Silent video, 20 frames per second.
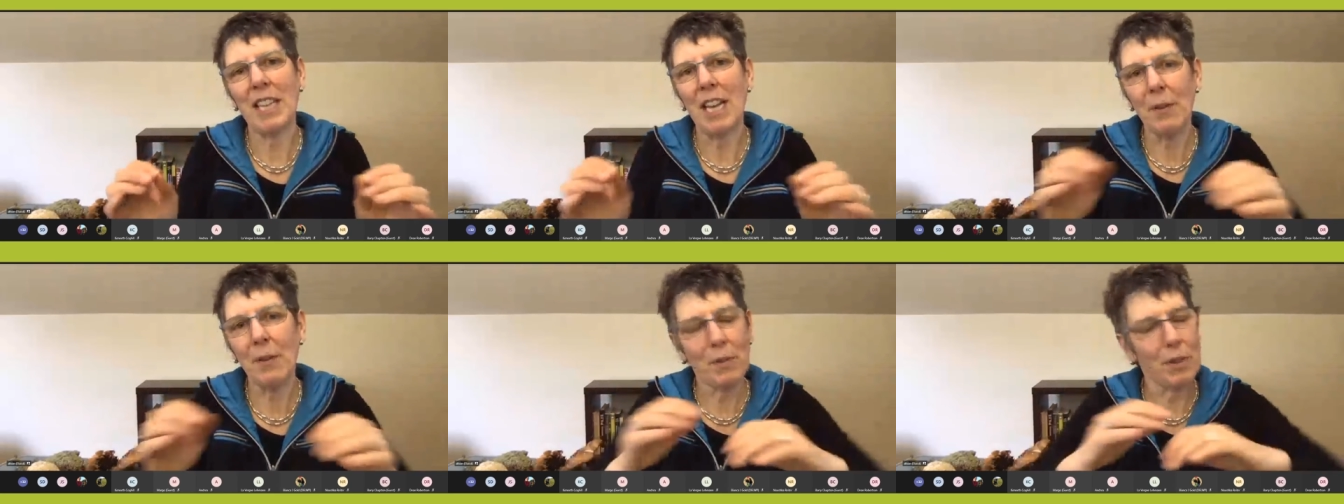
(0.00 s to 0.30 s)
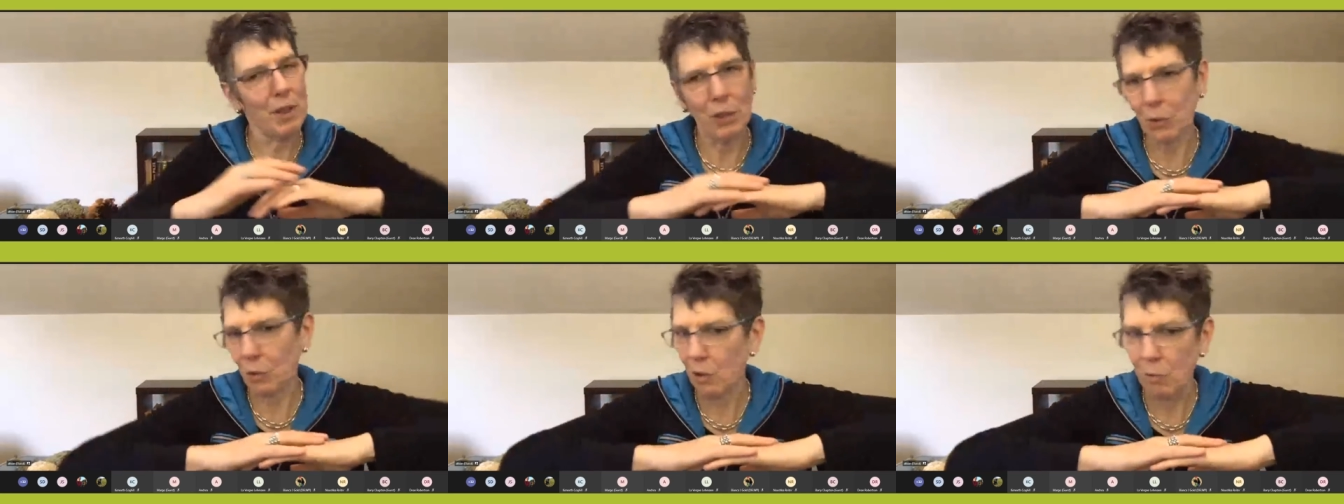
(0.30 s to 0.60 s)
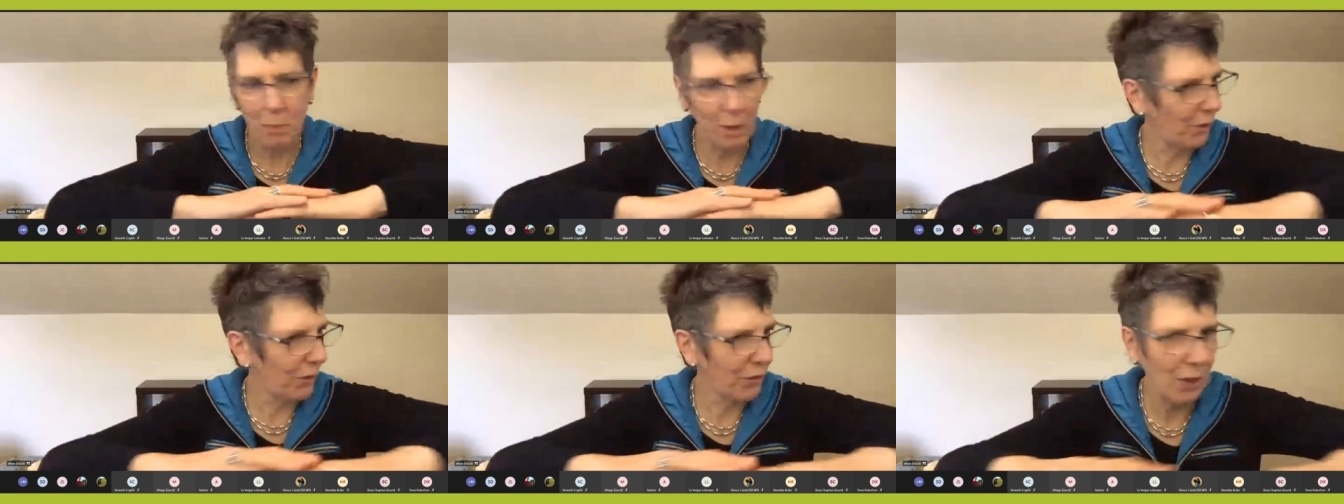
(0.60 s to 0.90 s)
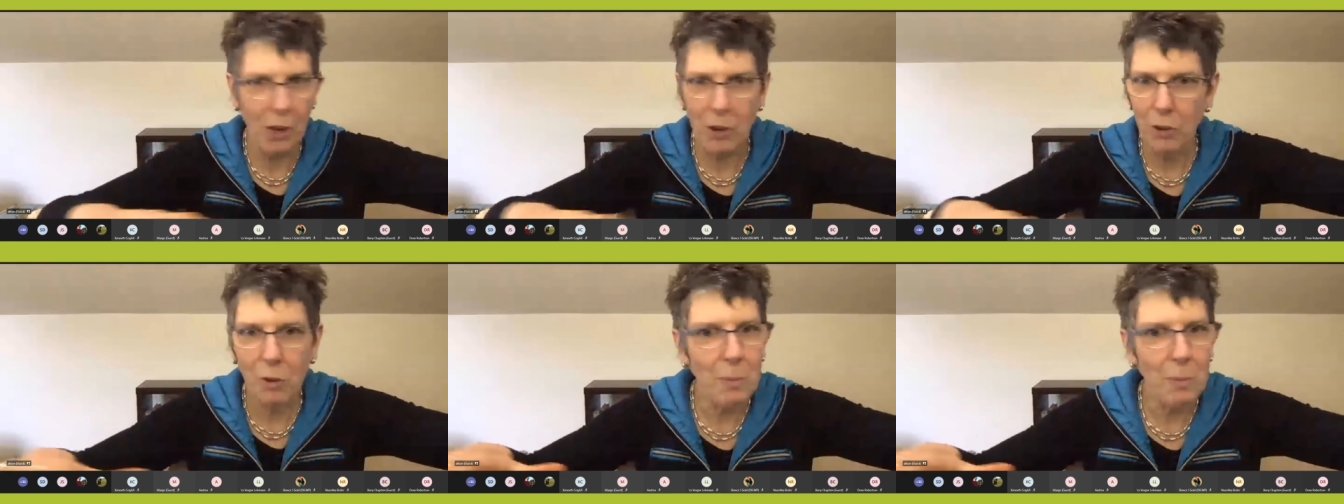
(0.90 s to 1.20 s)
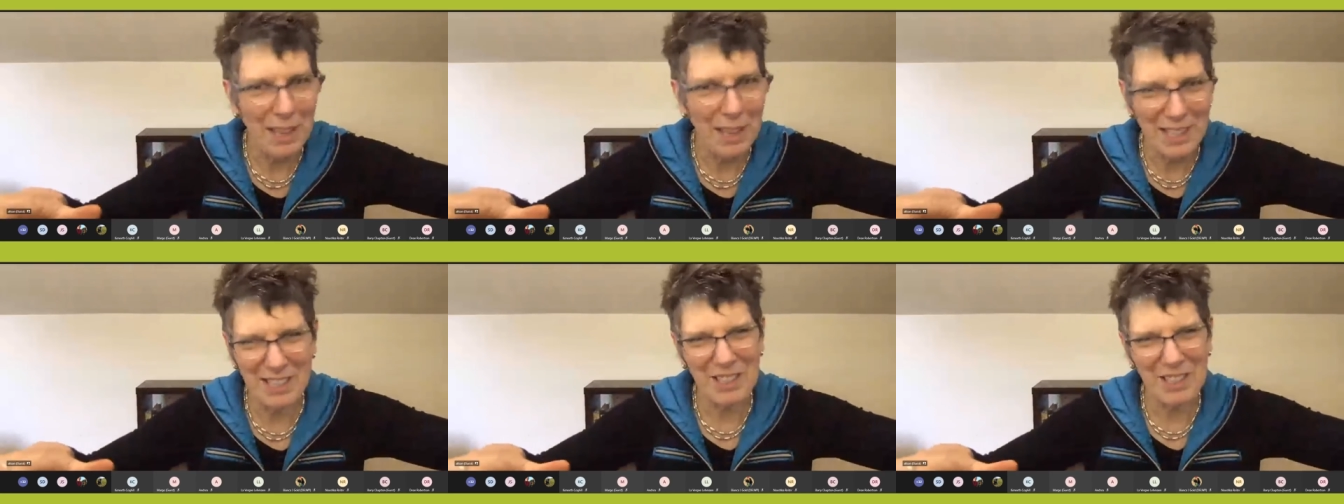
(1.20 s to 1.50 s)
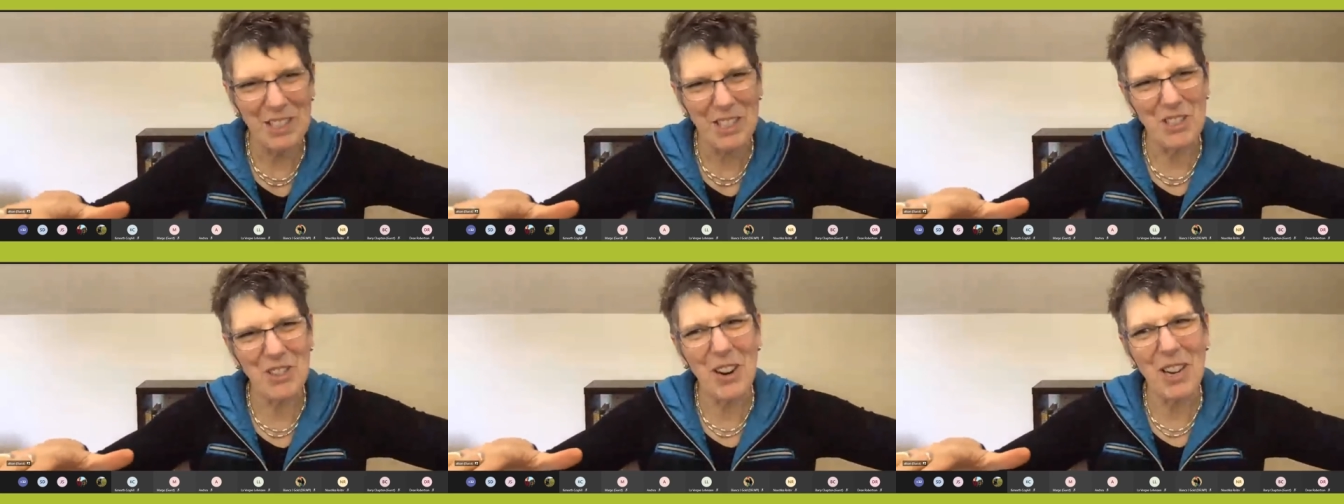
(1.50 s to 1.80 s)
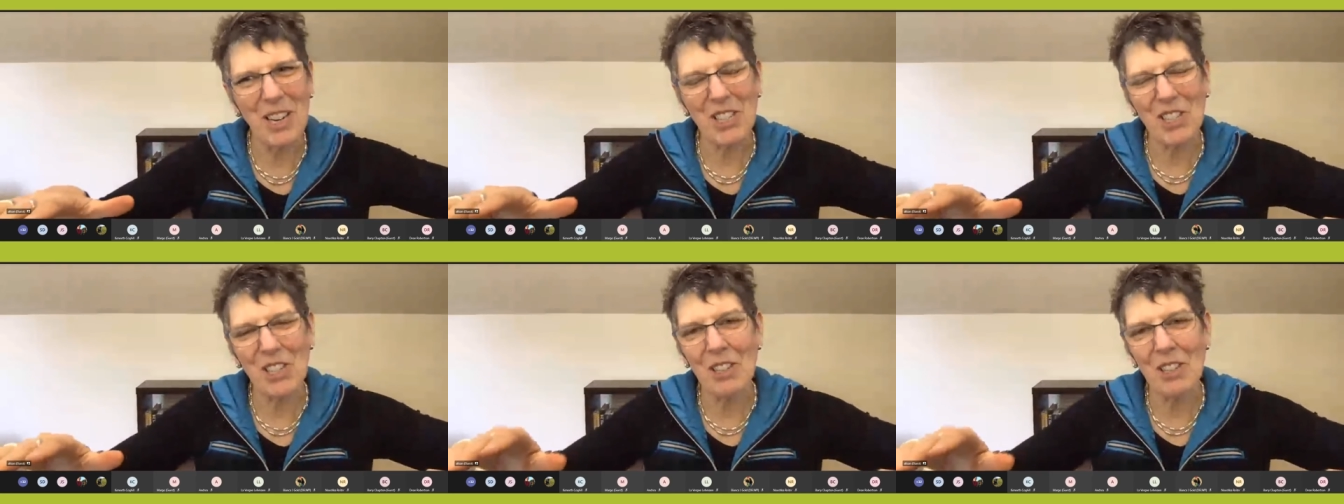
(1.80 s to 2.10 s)
after this almost total mass
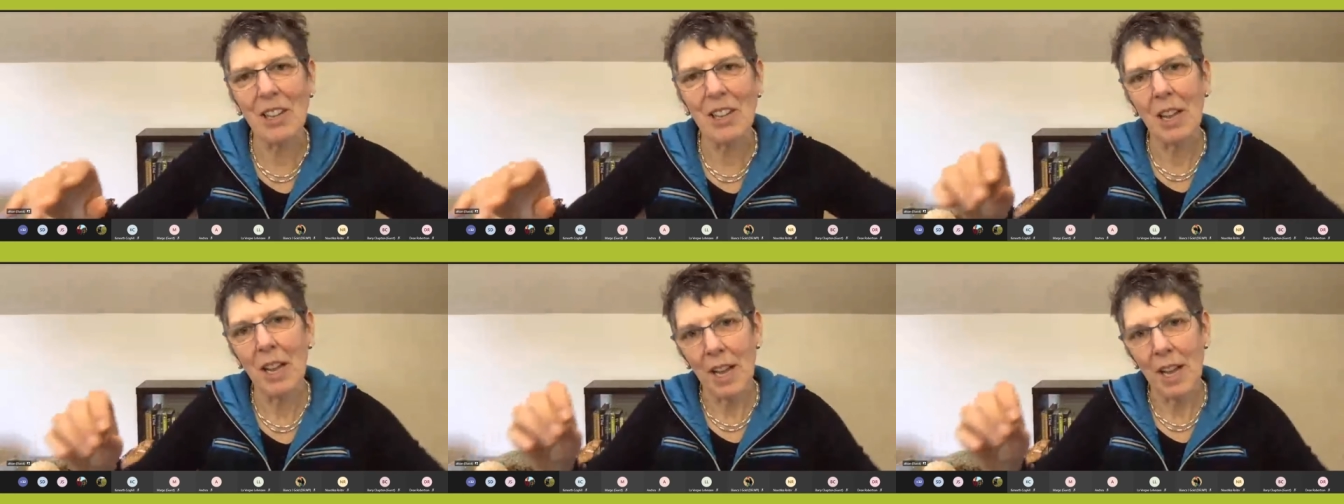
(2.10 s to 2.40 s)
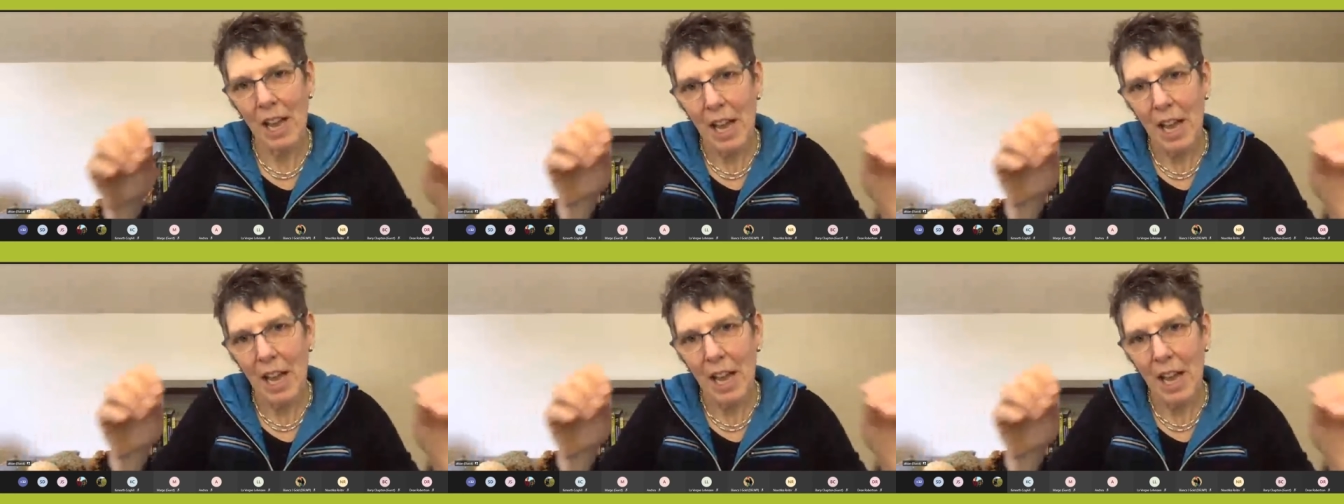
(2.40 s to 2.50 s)
destruction.